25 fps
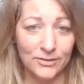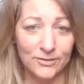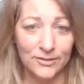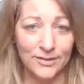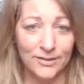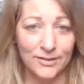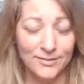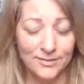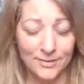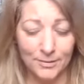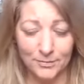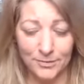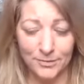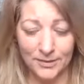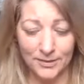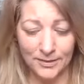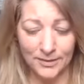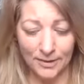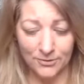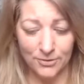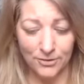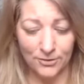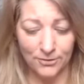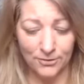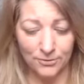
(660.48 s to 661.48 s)
like something that
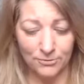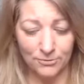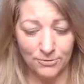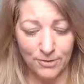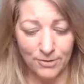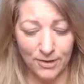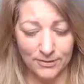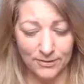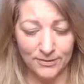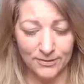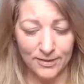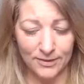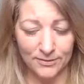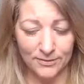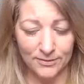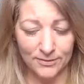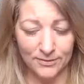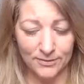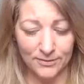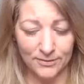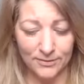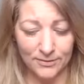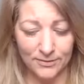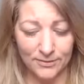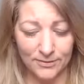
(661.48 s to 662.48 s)
just resonates
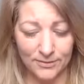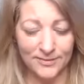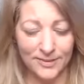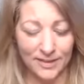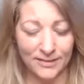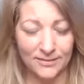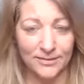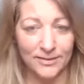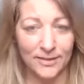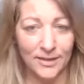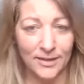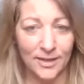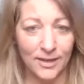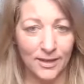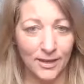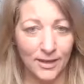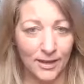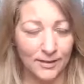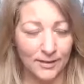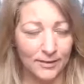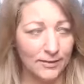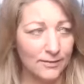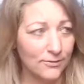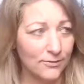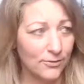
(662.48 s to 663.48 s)
makes sense
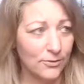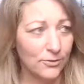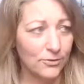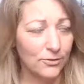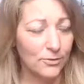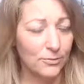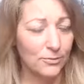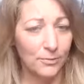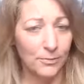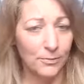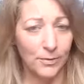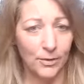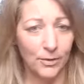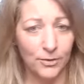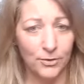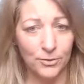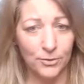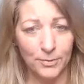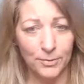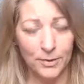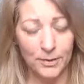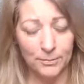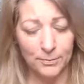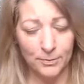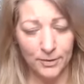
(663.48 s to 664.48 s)
and then for some other
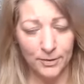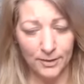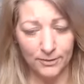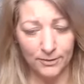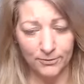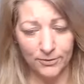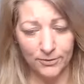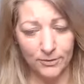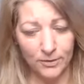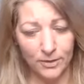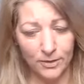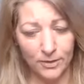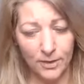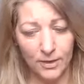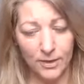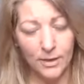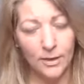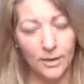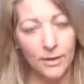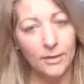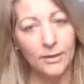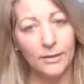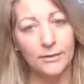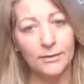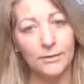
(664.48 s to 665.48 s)
people i feel
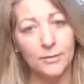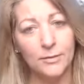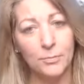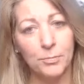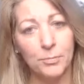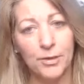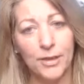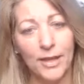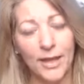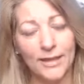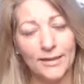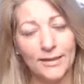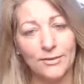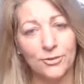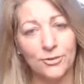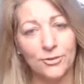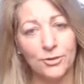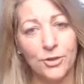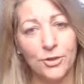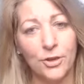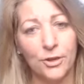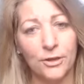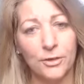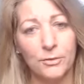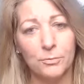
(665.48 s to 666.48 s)
that the planets are
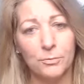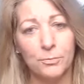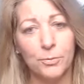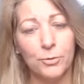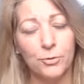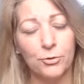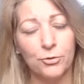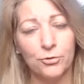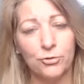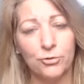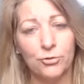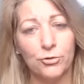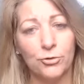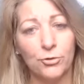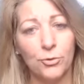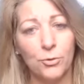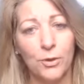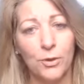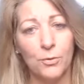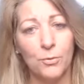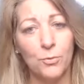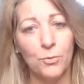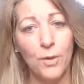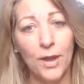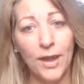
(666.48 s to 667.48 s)
kind of pushing you
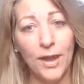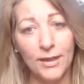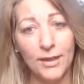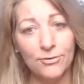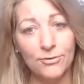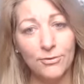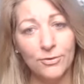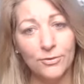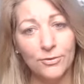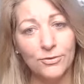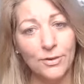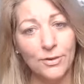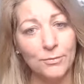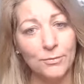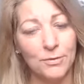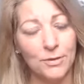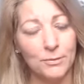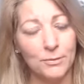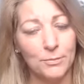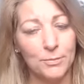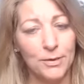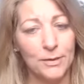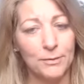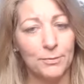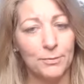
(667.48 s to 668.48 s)
away from some of the
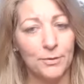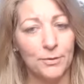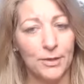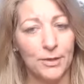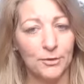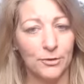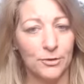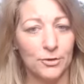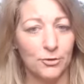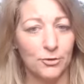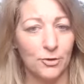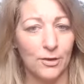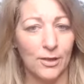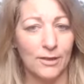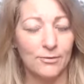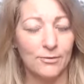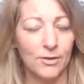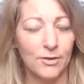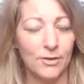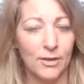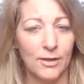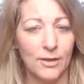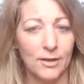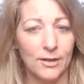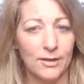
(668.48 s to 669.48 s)
people that are in your life
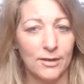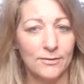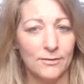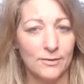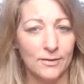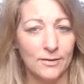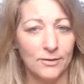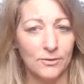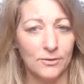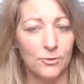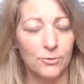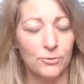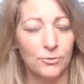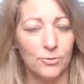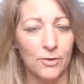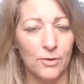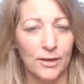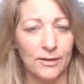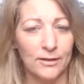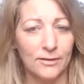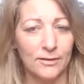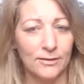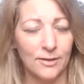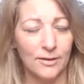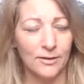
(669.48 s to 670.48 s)
it's like you've
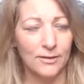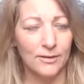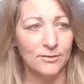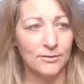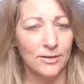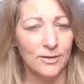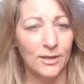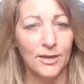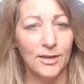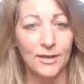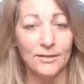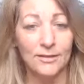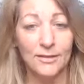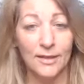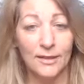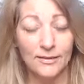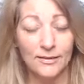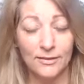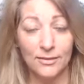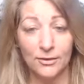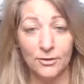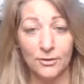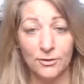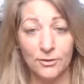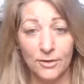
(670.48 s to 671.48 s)
recognized that
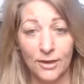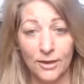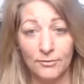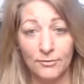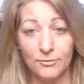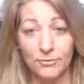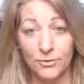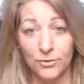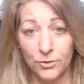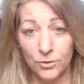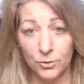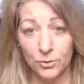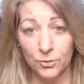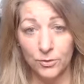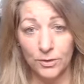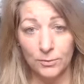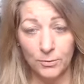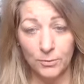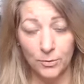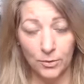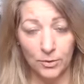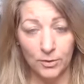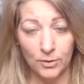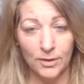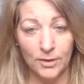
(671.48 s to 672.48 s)
they're not for you
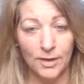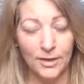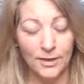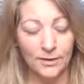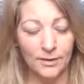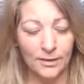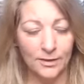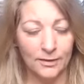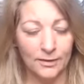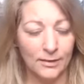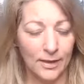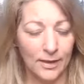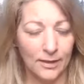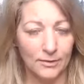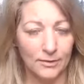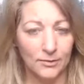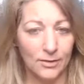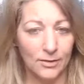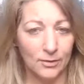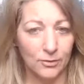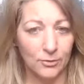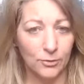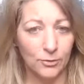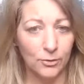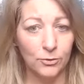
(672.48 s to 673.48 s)
anymore like that
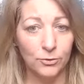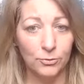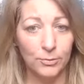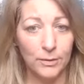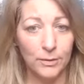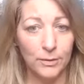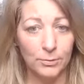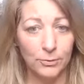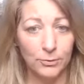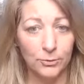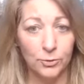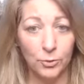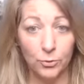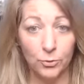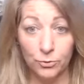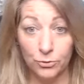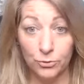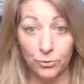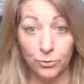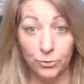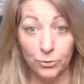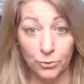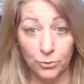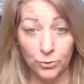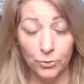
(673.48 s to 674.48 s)
th- those people don't
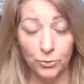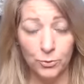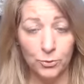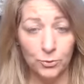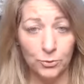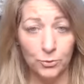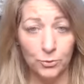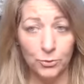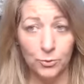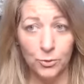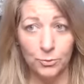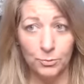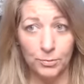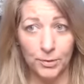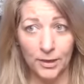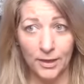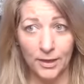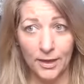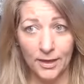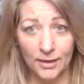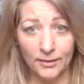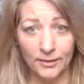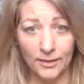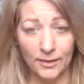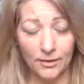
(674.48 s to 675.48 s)
suit you you don't
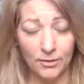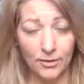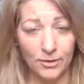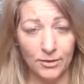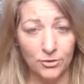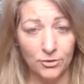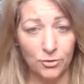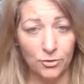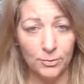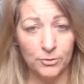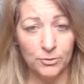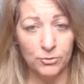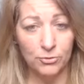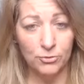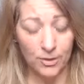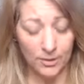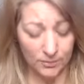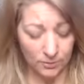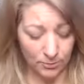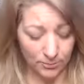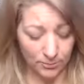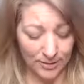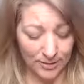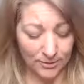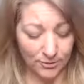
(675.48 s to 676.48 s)
belong there and you've been trying
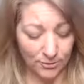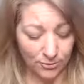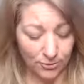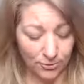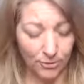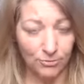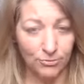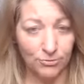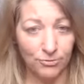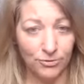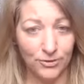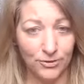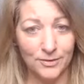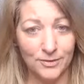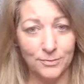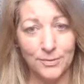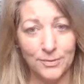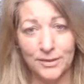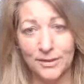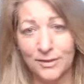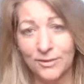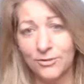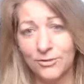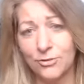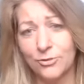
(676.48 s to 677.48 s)
to make yourself fit
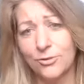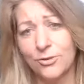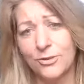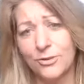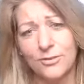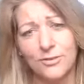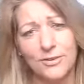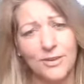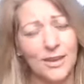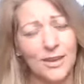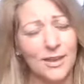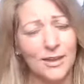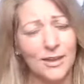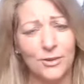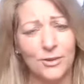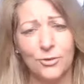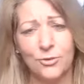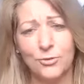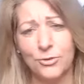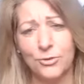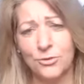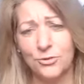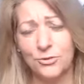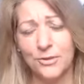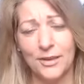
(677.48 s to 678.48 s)
because you just you're
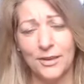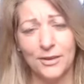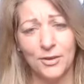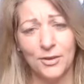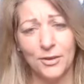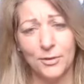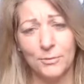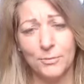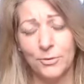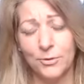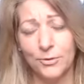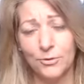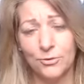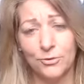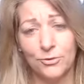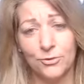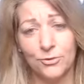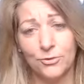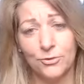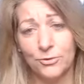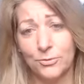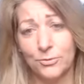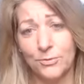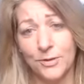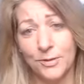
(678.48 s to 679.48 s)
just that kind of person you
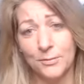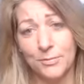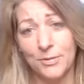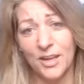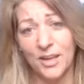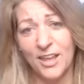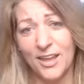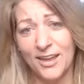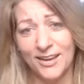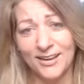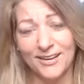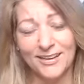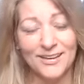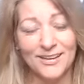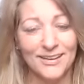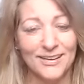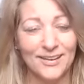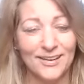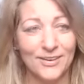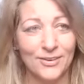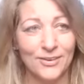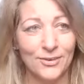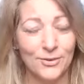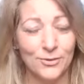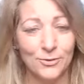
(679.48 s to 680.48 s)
just want to belong
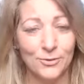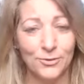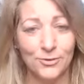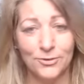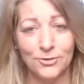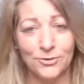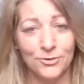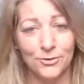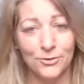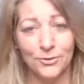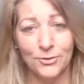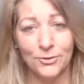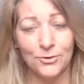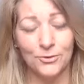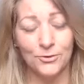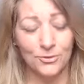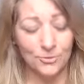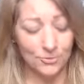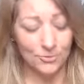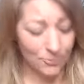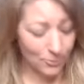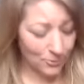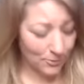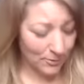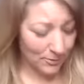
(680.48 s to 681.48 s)
or you just or you just
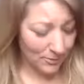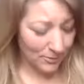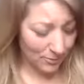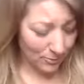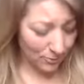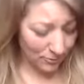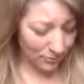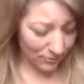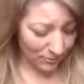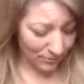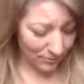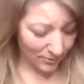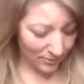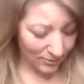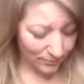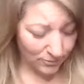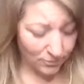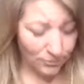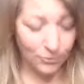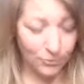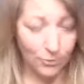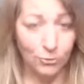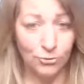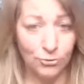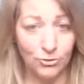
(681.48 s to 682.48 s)
oh, you just love to
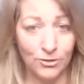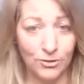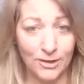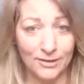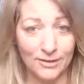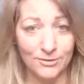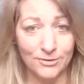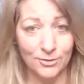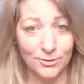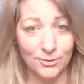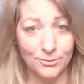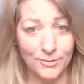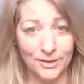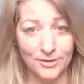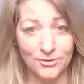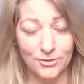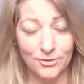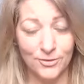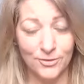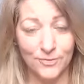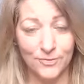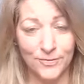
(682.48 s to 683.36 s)
socialize so much